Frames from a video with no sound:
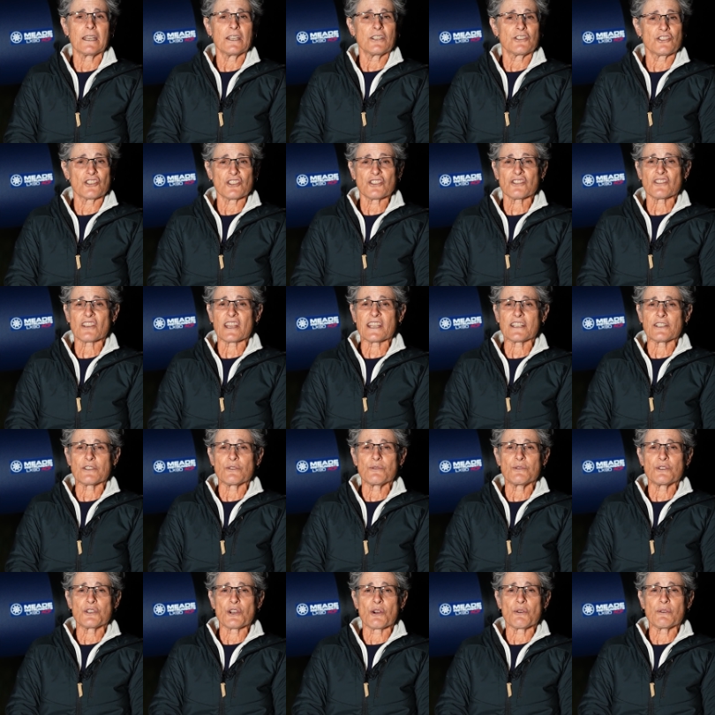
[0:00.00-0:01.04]
Just like
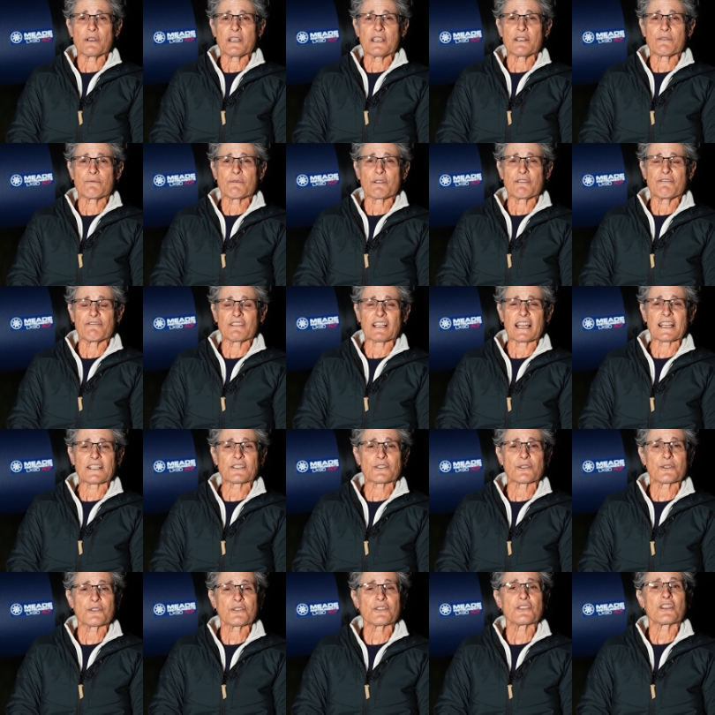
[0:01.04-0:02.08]
Newtonian
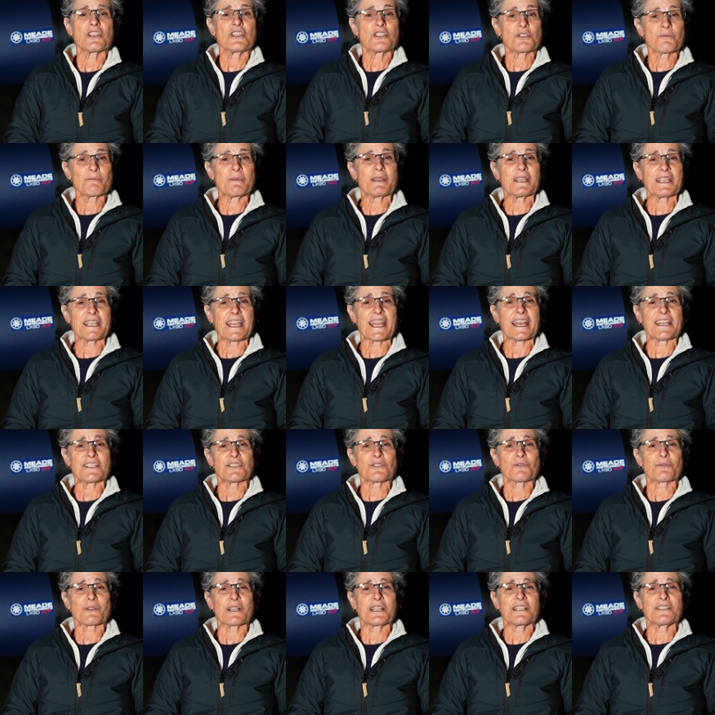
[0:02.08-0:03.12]
reflectors, Schmidt
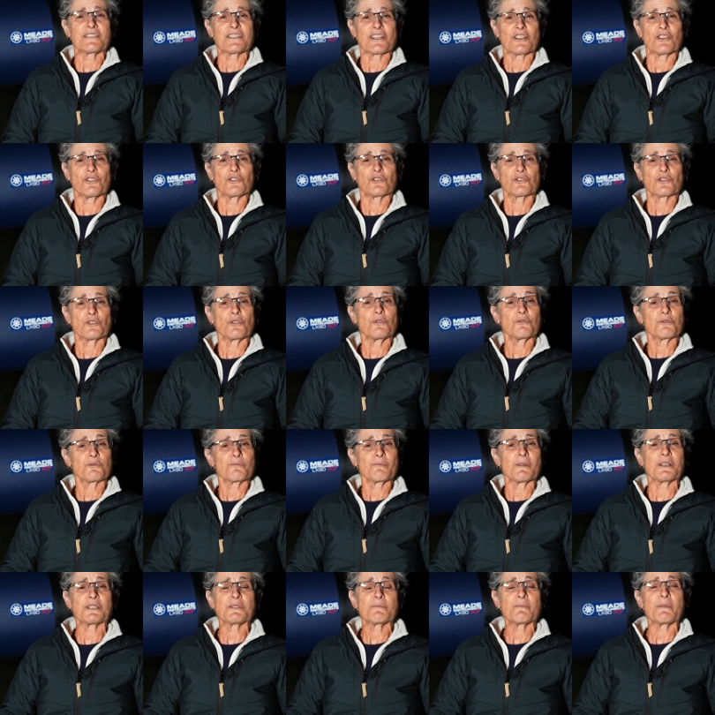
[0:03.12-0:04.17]
Cassegrain telescopes
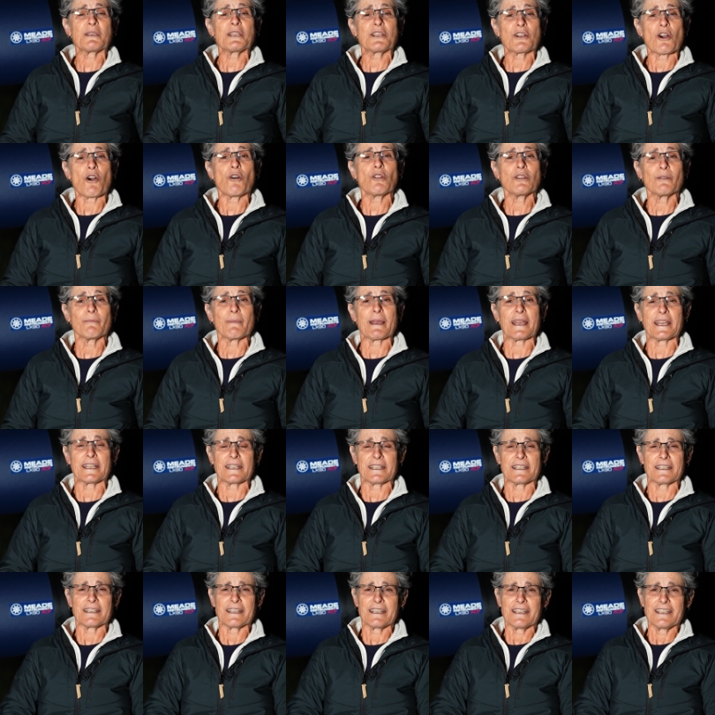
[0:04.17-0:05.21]
must be
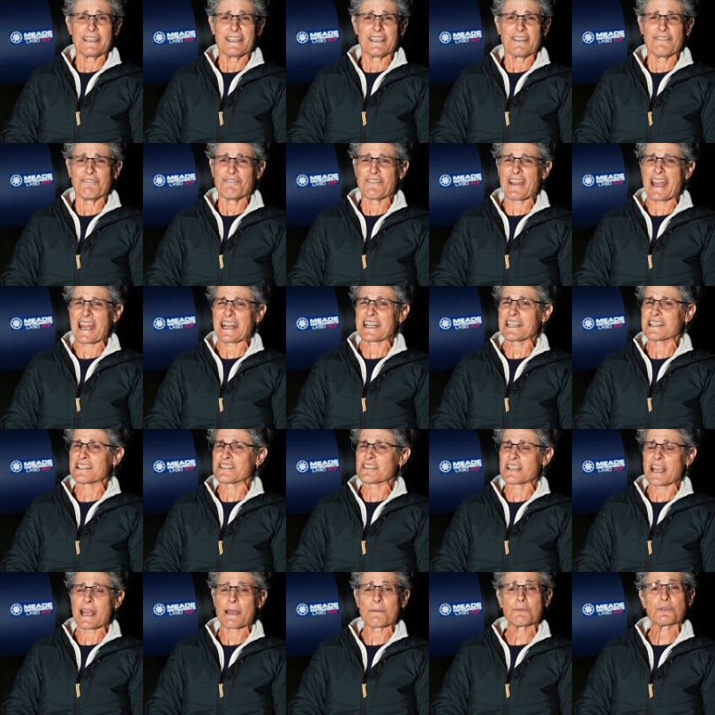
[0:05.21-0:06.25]
collimated. In fact,
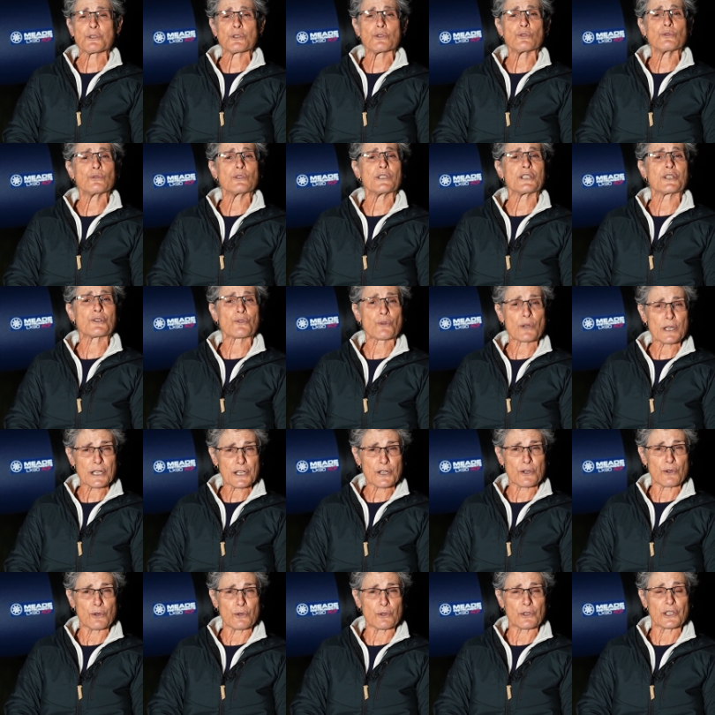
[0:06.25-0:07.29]
it's absolutely
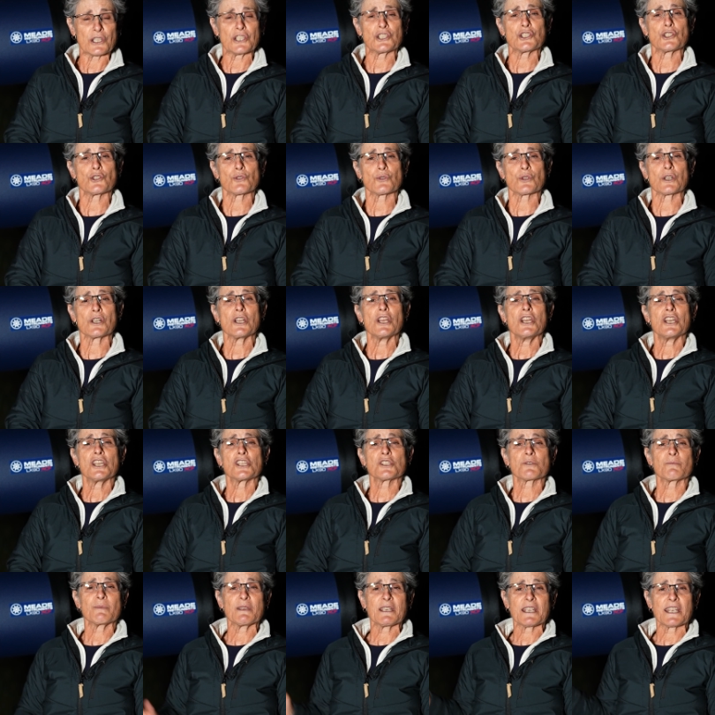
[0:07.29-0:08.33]
critical that your
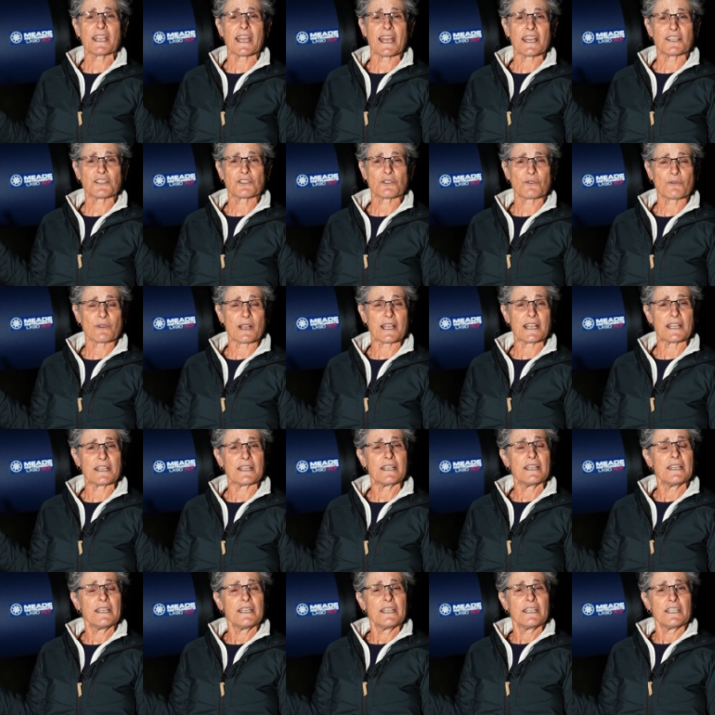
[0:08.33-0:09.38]
Schmidt Cassegrain
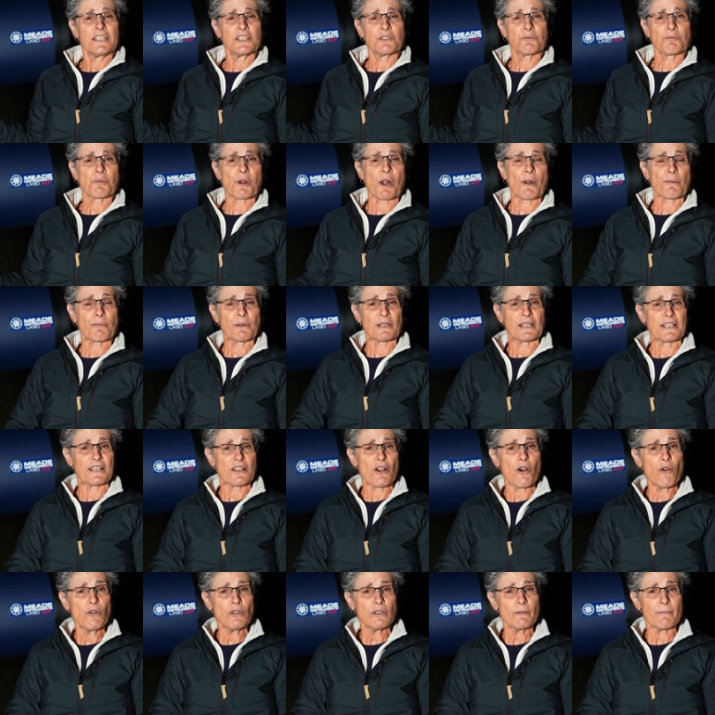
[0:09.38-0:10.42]
is properly
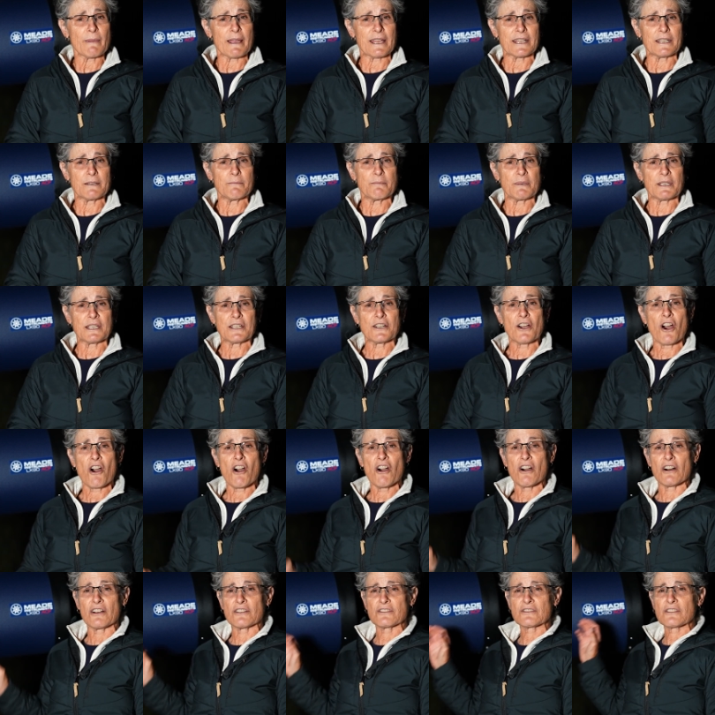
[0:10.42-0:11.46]
collimated
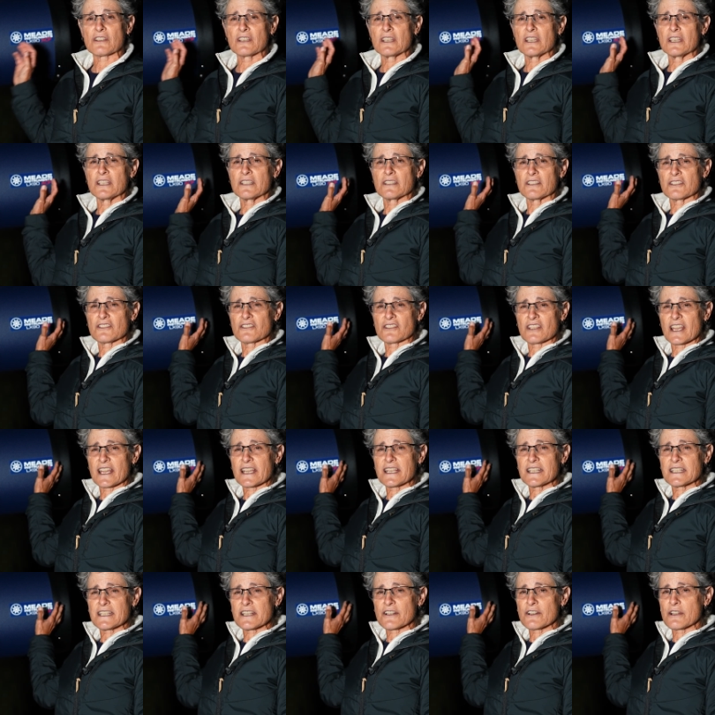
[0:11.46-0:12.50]
because the
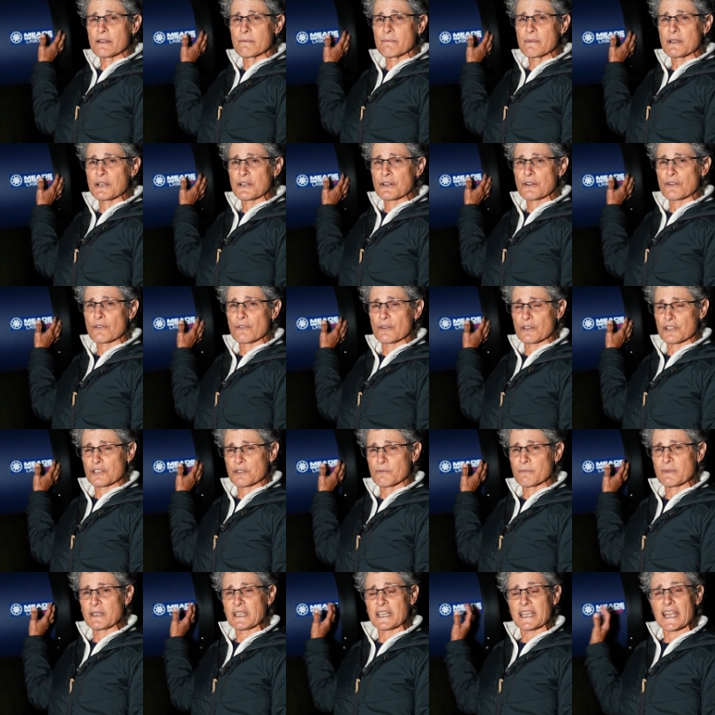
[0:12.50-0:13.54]
secondary mirror on a
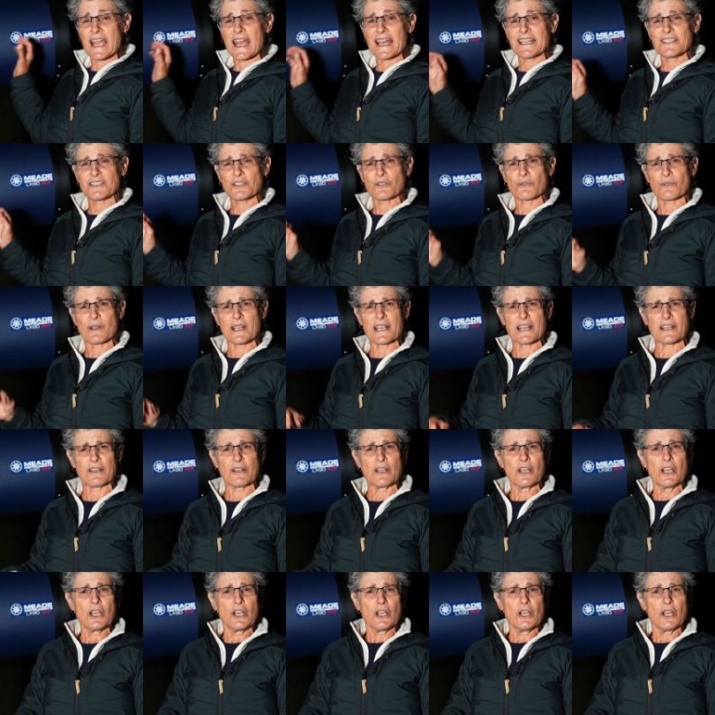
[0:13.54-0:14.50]
Schmidt Cassegrain